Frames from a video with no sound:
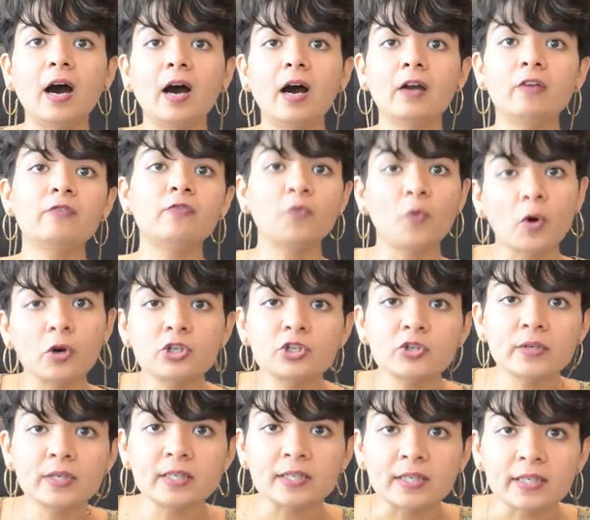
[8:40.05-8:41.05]

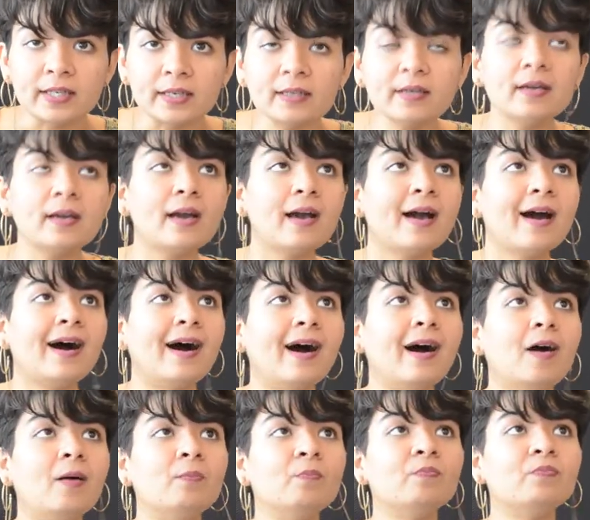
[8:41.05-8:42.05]
Unfortunately,
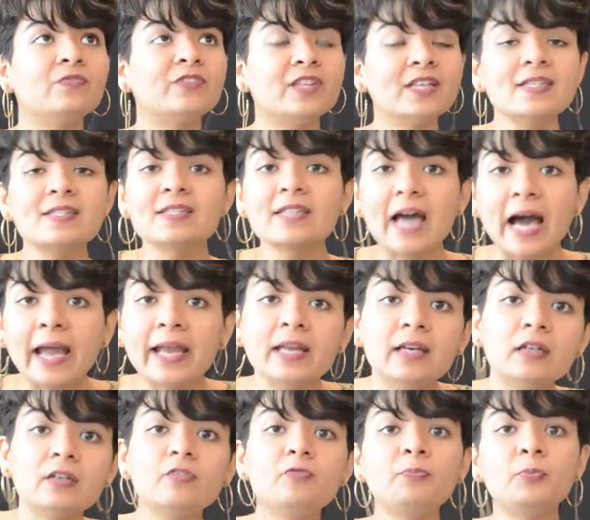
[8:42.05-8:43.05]
this
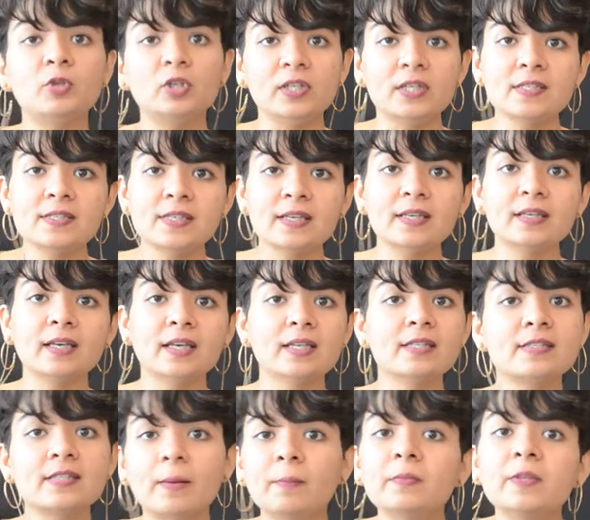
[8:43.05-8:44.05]
kind of policing
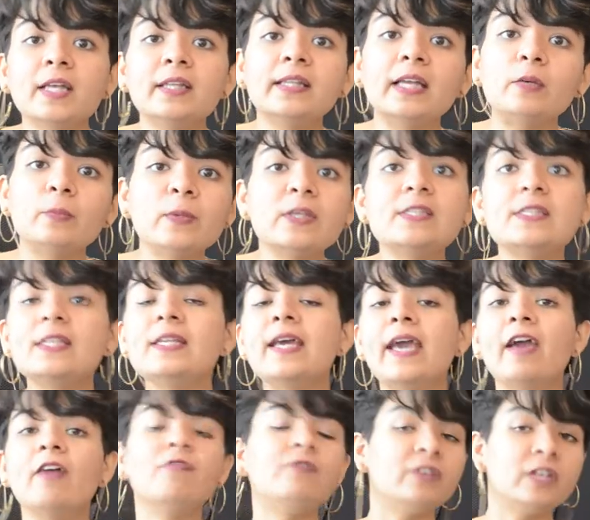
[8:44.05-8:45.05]
is something that we see
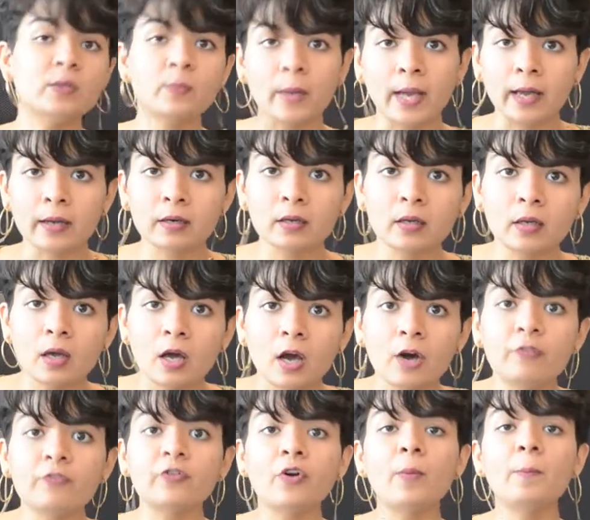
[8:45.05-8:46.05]
everywhere,
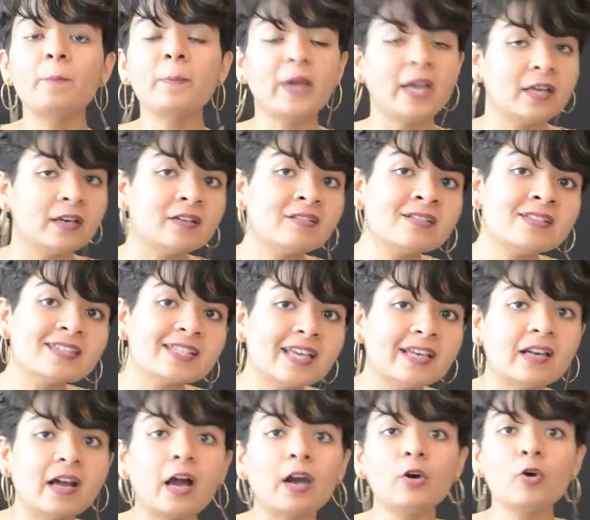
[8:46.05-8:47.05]
from parents
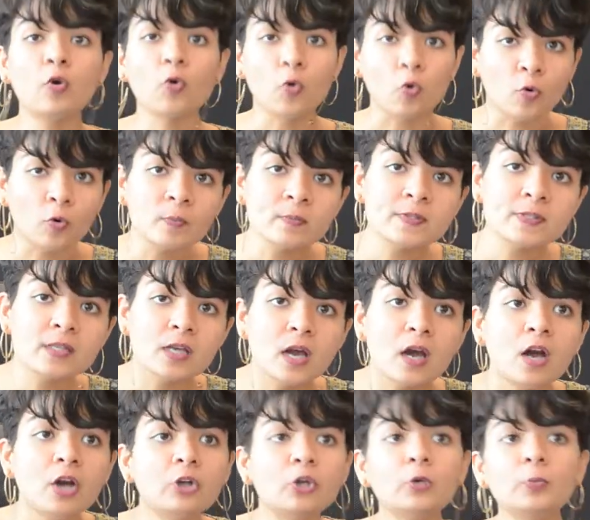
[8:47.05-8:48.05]
in our homes
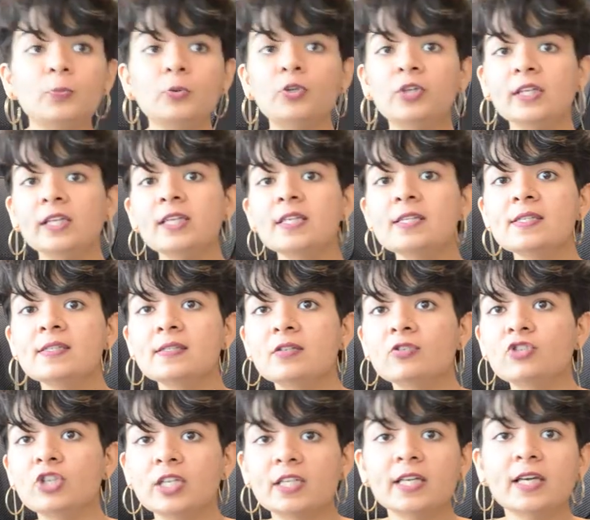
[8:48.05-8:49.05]
to police
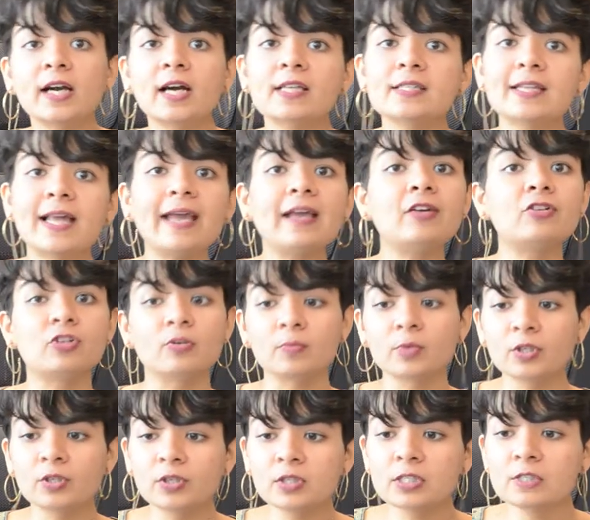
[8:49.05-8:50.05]
treating us like
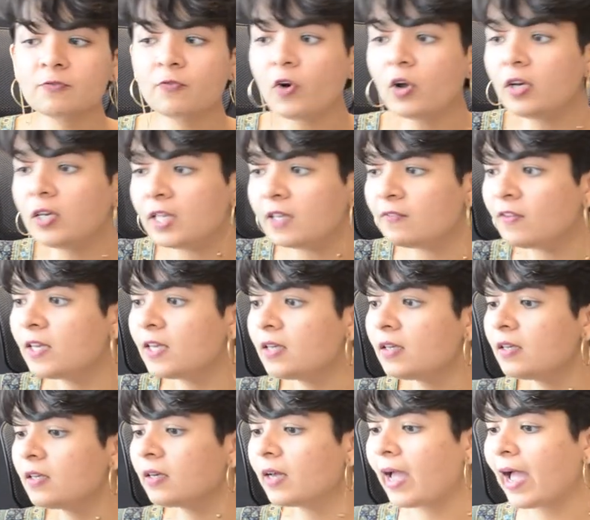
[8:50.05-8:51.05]
criminals for
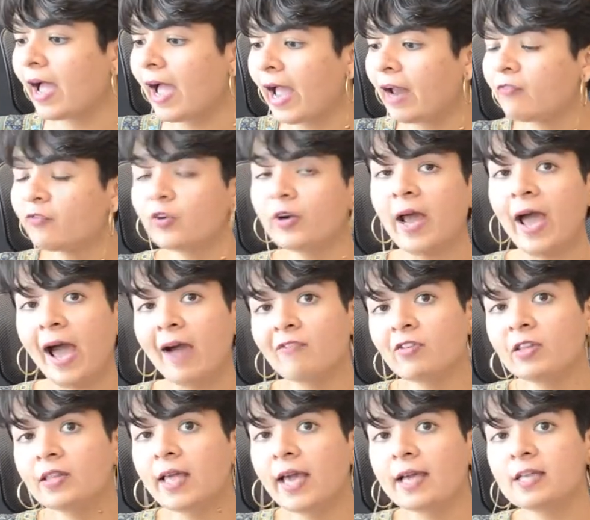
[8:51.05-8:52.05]
living and for
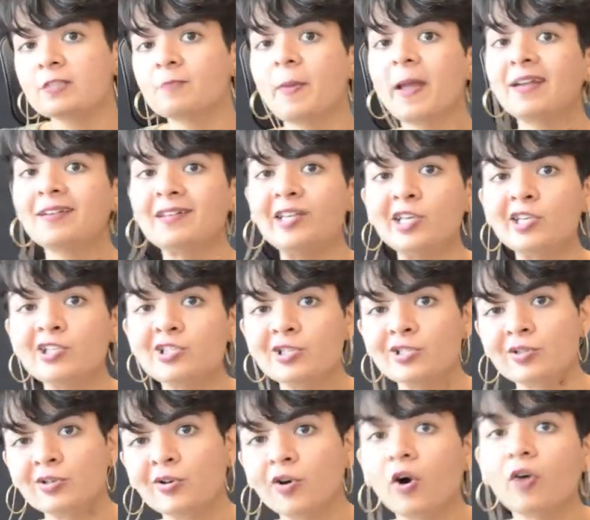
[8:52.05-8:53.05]
having the
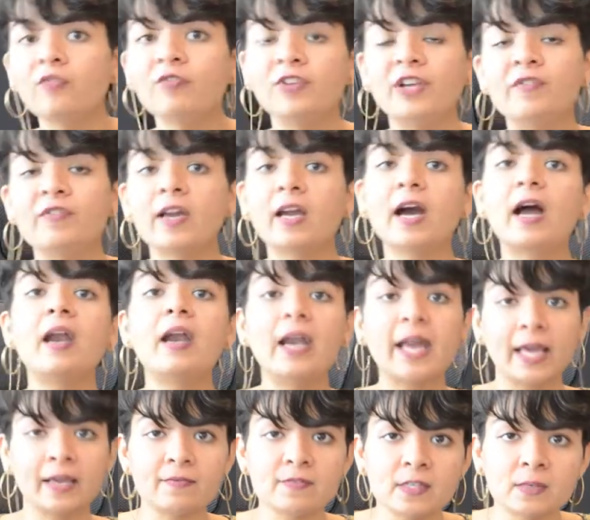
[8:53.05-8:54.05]
expectation of living our
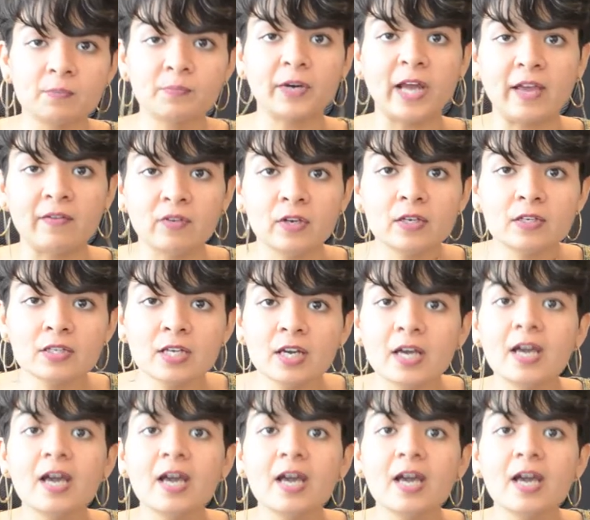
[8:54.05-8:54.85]
lives in private.